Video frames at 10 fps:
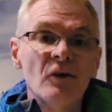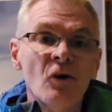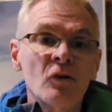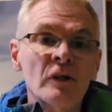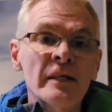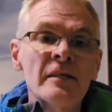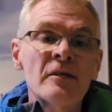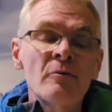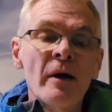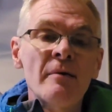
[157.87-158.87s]
on an
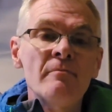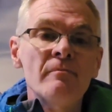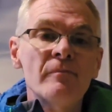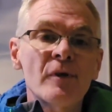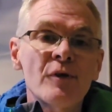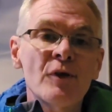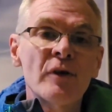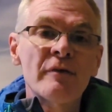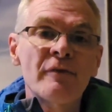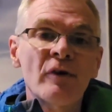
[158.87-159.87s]
EQM
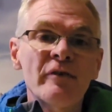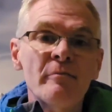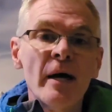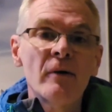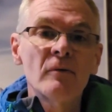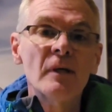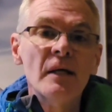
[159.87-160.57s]
35 mount.